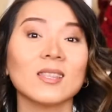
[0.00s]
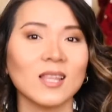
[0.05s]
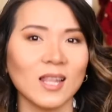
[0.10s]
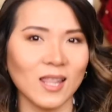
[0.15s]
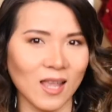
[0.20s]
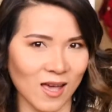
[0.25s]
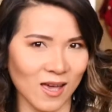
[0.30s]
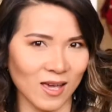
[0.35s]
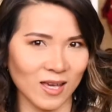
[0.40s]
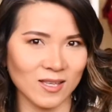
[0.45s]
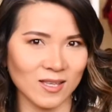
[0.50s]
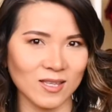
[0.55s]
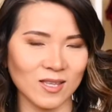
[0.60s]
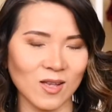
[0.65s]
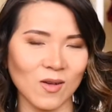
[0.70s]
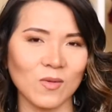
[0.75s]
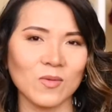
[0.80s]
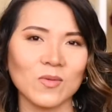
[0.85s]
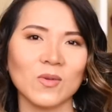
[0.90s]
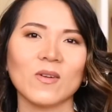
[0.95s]
lines
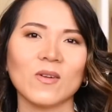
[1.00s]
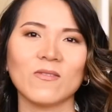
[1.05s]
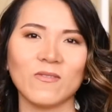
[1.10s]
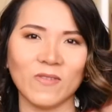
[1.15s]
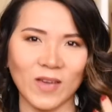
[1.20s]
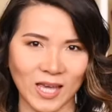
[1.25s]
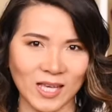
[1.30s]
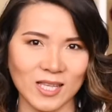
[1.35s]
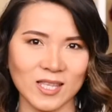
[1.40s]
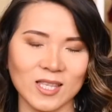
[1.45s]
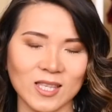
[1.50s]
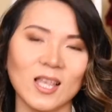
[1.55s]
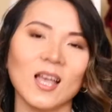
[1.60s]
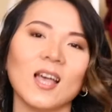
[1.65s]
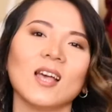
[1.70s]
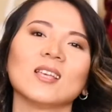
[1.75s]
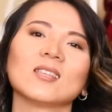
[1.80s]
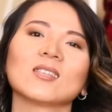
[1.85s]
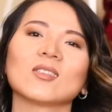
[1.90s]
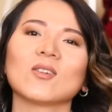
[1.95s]
on your face.
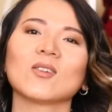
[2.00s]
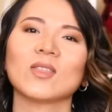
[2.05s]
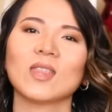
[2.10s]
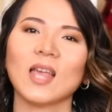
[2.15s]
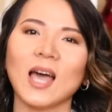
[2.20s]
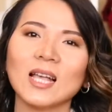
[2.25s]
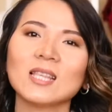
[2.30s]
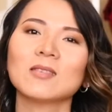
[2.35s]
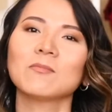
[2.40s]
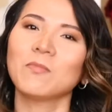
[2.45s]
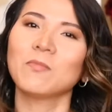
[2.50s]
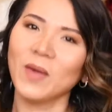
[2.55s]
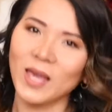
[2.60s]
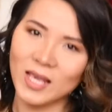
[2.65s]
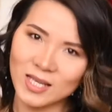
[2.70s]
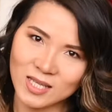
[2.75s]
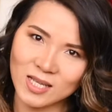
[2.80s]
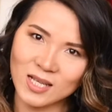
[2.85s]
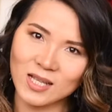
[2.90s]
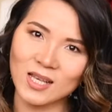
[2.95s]
So that's
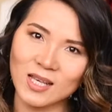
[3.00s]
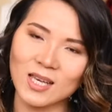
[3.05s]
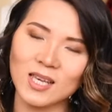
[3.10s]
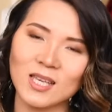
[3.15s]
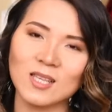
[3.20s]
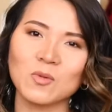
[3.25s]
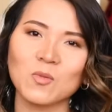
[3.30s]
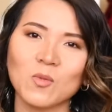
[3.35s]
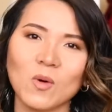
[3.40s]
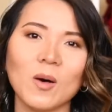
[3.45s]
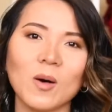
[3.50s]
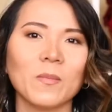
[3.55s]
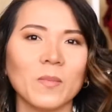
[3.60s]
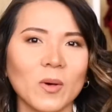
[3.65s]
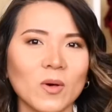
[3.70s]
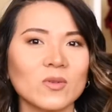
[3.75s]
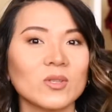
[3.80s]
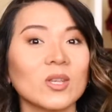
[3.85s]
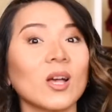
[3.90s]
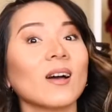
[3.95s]
basically is what
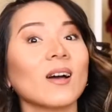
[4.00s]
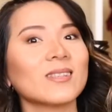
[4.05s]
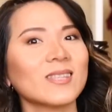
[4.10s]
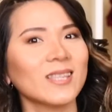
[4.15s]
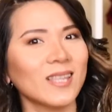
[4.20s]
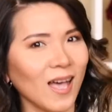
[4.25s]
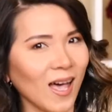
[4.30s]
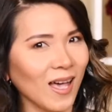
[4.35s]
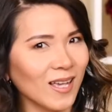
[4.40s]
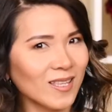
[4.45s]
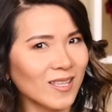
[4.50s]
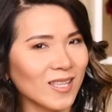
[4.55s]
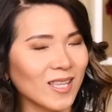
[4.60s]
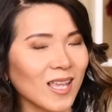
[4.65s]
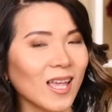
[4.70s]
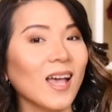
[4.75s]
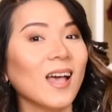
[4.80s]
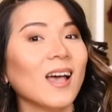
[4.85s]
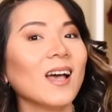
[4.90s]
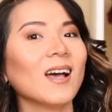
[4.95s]
Botox does.
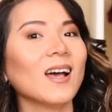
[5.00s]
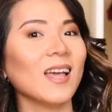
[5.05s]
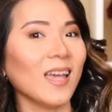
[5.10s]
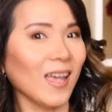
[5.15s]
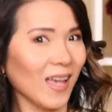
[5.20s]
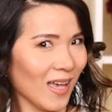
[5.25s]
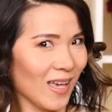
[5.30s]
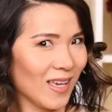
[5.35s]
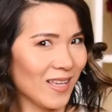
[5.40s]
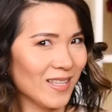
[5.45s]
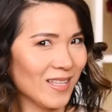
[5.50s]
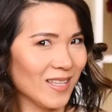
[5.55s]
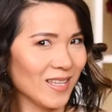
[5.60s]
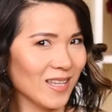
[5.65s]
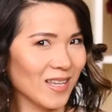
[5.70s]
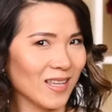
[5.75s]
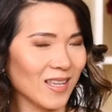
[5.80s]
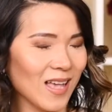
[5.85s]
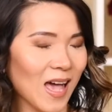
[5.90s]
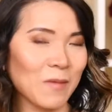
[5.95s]
And
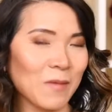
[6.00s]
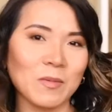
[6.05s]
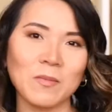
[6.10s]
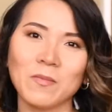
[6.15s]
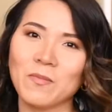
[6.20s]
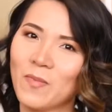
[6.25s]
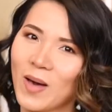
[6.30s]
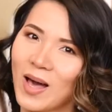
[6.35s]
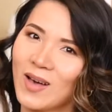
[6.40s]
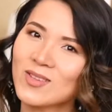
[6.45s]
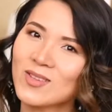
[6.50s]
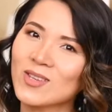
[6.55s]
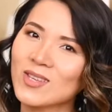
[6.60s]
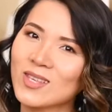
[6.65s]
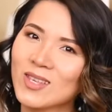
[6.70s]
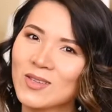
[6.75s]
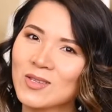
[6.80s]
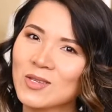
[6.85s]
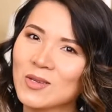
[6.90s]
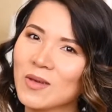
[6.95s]
I'm about to
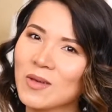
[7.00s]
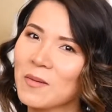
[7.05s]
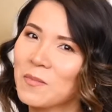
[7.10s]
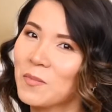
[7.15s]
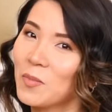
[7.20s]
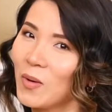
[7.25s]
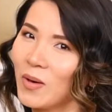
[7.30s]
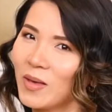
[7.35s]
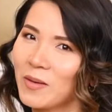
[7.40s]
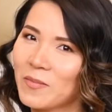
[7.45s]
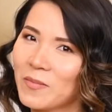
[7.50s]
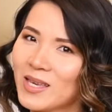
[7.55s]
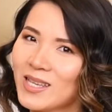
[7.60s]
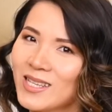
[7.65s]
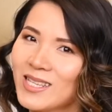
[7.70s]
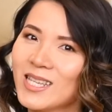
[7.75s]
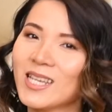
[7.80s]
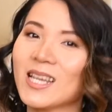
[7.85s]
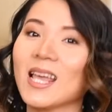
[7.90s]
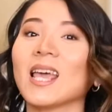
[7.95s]
go to an
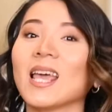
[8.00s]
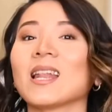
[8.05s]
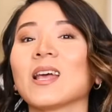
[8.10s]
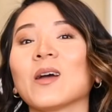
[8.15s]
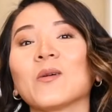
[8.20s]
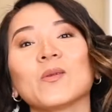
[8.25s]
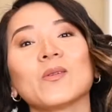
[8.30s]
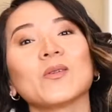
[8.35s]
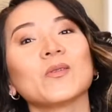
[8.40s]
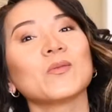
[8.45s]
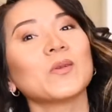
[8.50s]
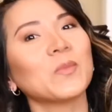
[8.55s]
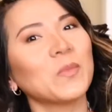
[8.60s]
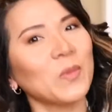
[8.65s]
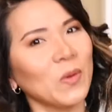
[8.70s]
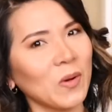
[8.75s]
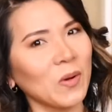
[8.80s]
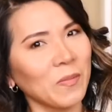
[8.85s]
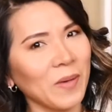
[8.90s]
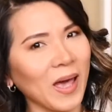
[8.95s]
appointment, and I will
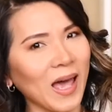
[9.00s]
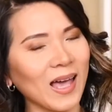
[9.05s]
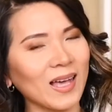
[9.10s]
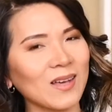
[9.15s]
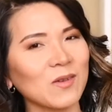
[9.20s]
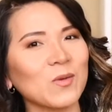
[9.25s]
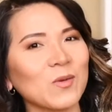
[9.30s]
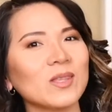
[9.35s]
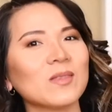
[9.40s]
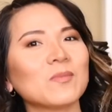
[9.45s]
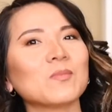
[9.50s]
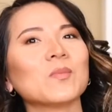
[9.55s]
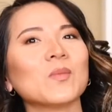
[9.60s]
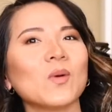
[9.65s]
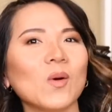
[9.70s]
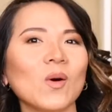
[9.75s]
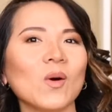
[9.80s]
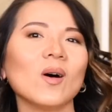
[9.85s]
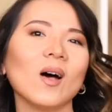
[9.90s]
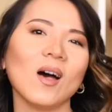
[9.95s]
report back with
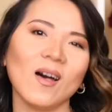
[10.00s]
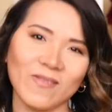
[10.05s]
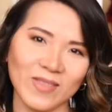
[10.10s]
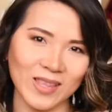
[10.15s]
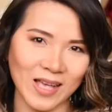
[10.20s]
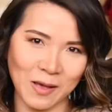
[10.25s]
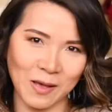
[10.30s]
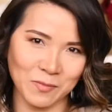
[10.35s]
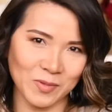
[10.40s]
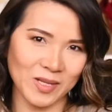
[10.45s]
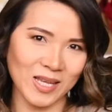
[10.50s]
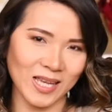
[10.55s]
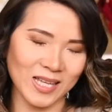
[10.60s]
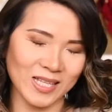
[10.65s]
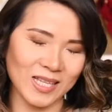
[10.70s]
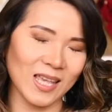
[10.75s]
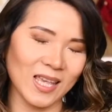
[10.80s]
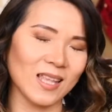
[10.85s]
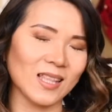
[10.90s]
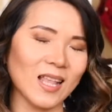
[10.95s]
more of the
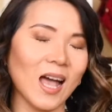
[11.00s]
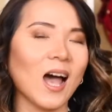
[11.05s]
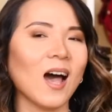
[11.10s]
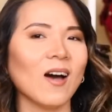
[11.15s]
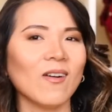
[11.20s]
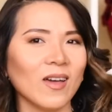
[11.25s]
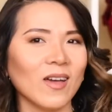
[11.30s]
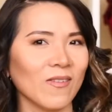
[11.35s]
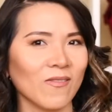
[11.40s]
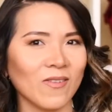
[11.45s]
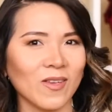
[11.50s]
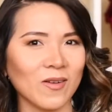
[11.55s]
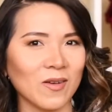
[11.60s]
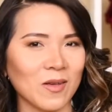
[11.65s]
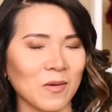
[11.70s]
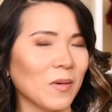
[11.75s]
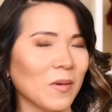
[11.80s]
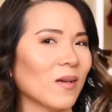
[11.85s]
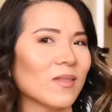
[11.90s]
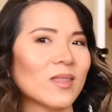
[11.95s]
update and how I feel
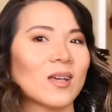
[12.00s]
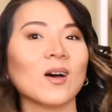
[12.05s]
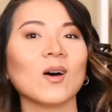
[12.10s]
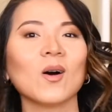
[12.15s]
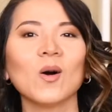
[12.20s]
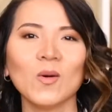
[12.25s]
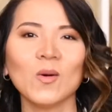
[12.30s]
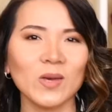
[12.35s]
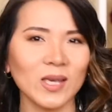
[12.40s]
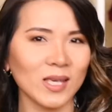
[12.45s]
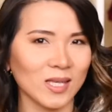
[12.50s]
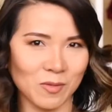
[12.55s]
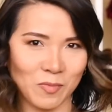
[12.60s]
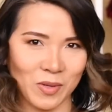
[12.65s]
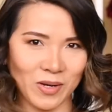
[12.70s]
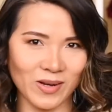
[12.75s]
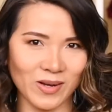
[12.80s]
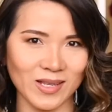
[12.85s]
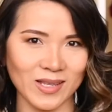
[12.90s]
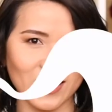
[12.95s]
about the whole
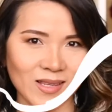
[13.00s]
experience.